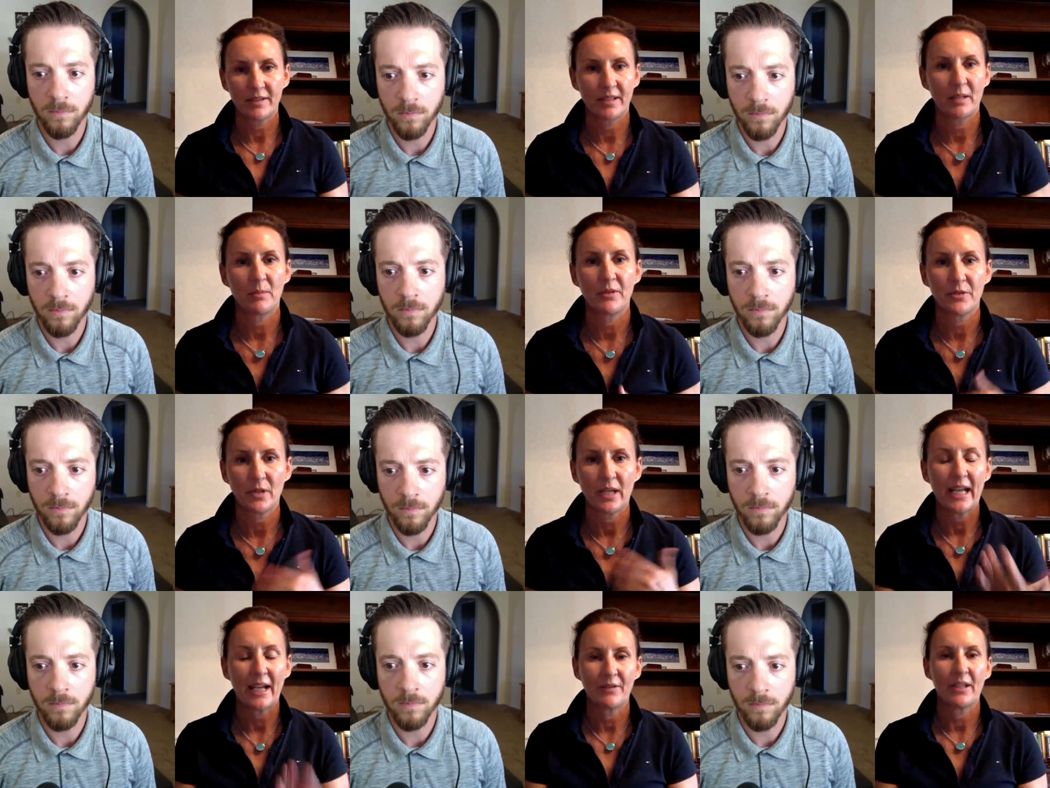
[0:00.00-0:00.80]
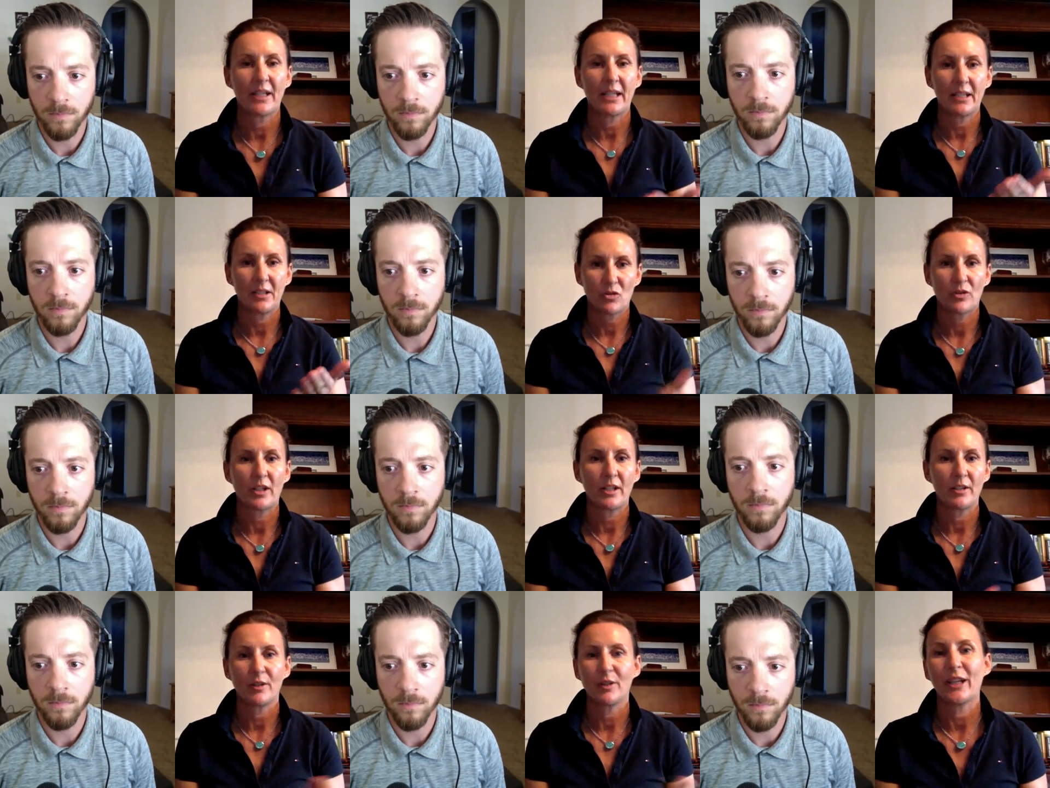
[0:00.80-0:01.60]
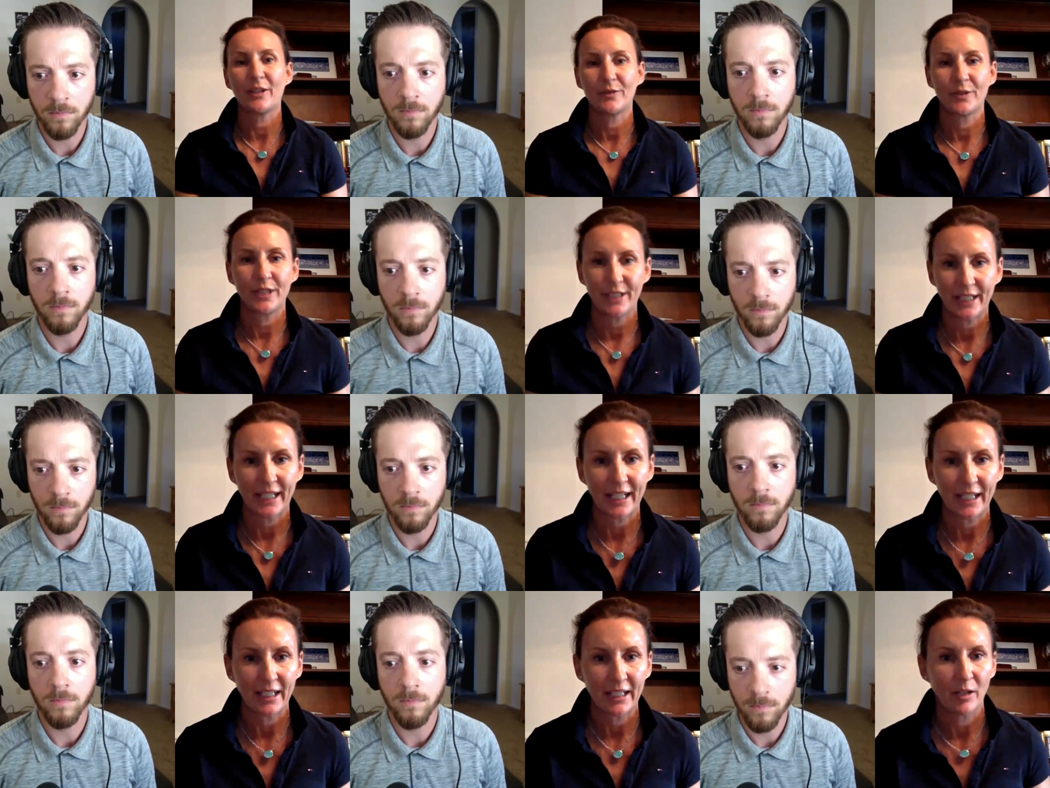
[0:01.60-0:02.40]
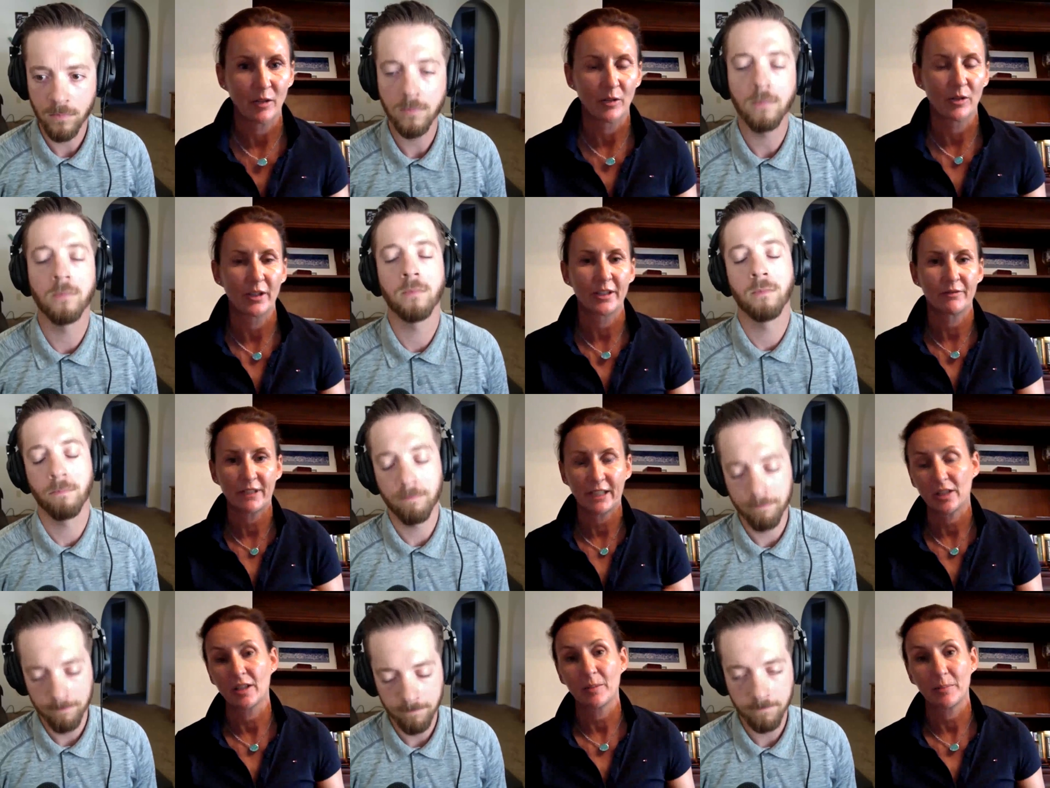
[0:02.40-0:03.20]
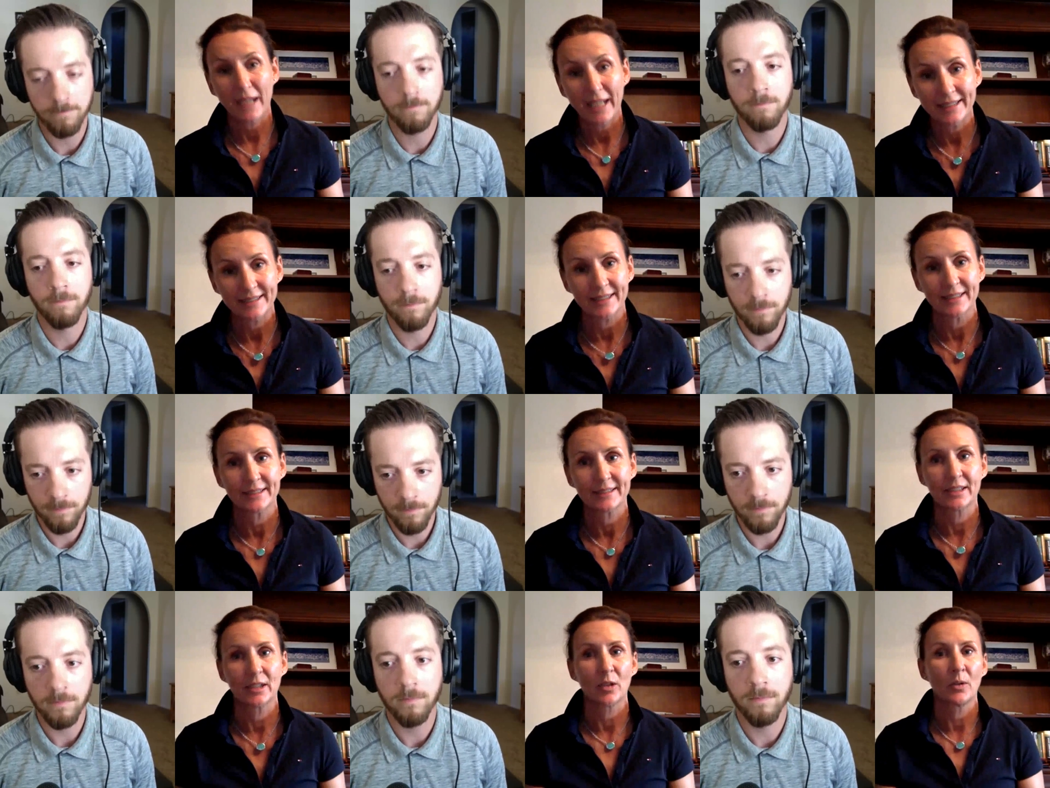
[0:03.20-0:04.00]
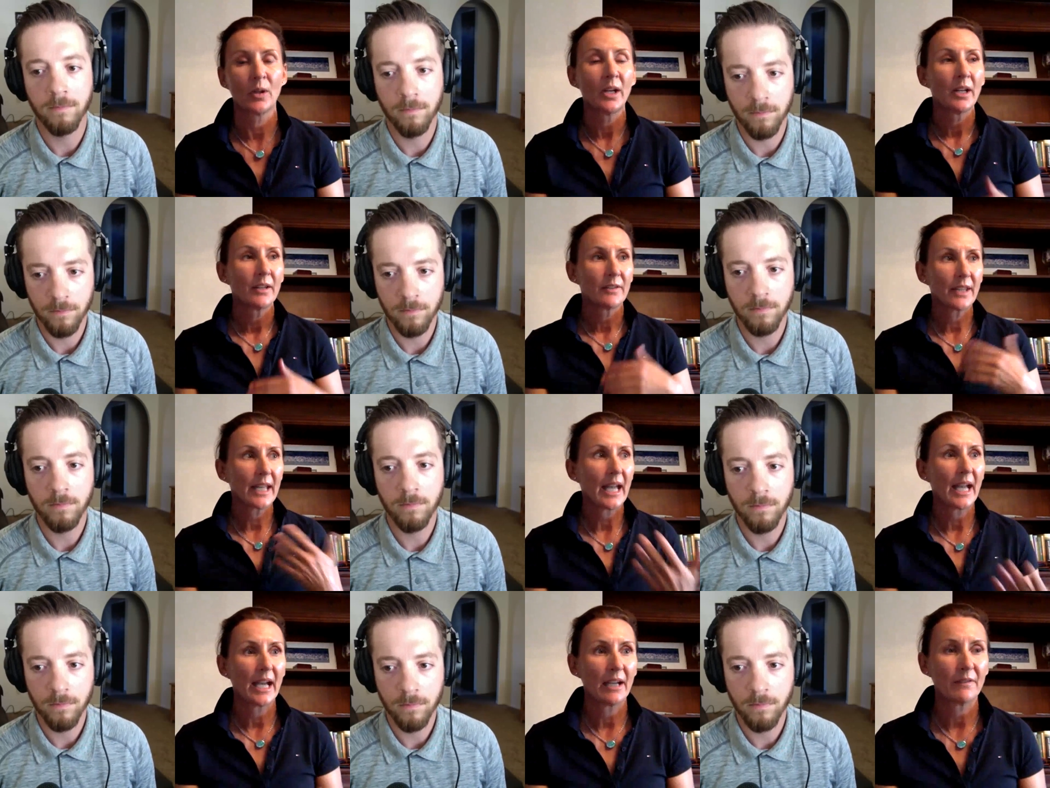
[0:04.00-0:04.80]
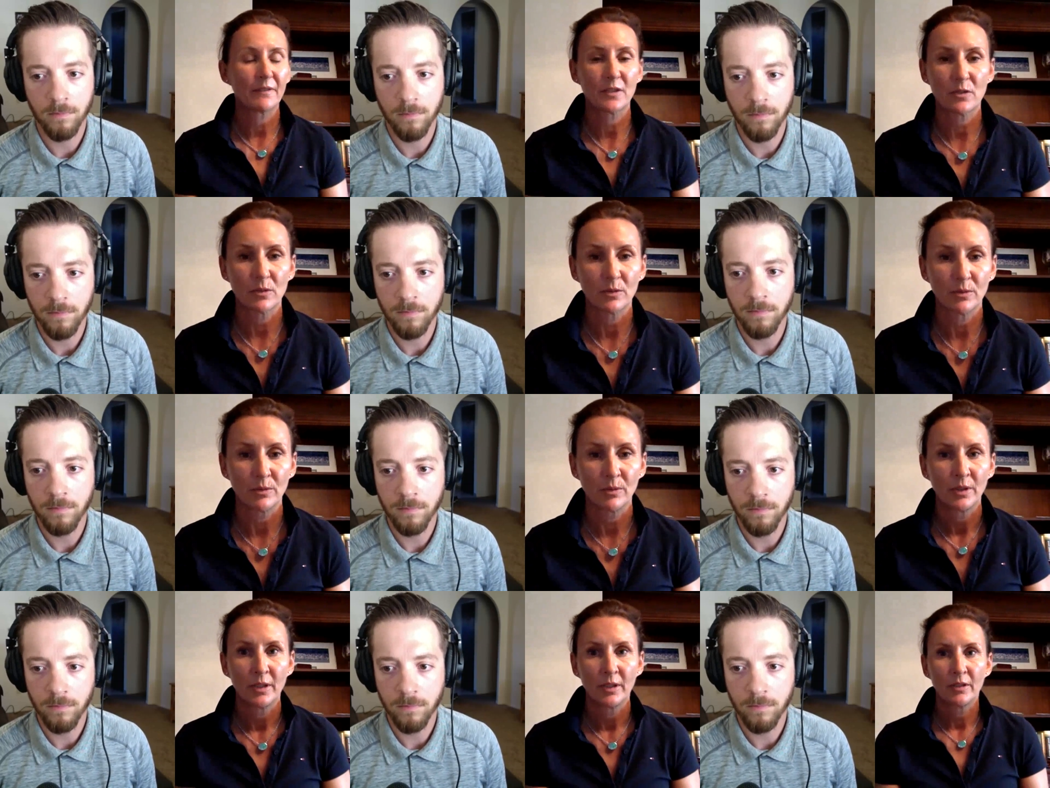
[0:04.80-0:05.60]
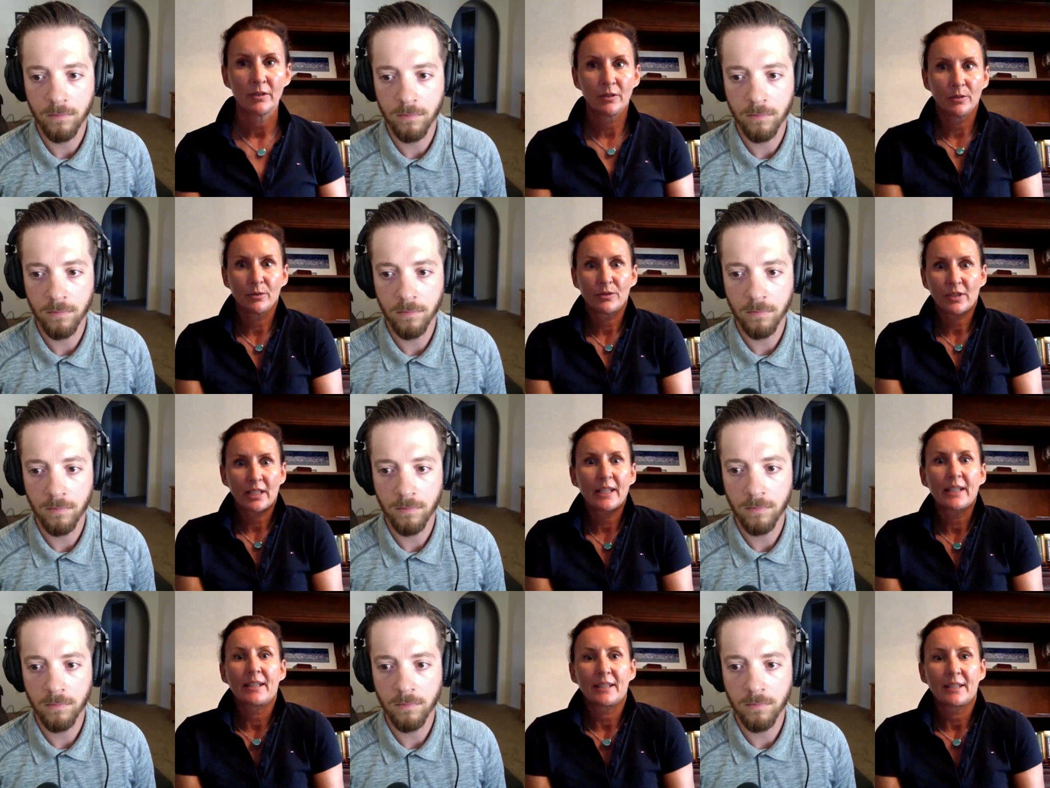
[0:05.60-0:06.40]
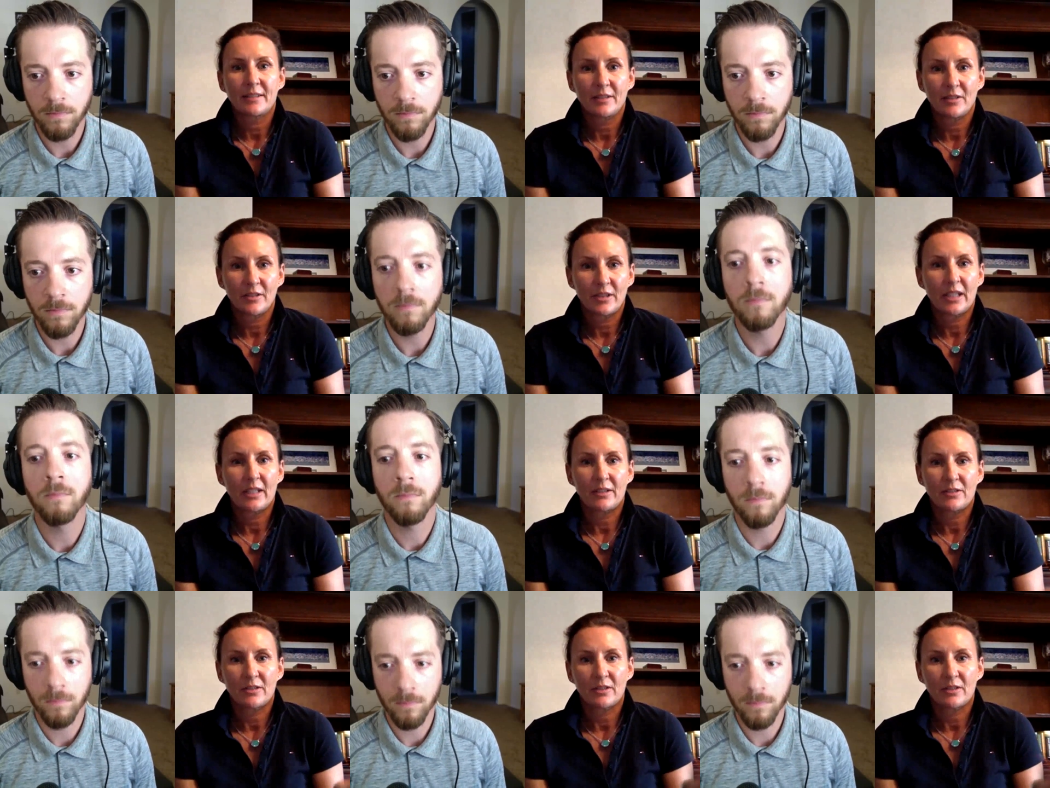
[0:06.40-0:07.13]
Speaker 1: is able to have a trainer every day or on a regular basis. So they have to use clinics. You know, they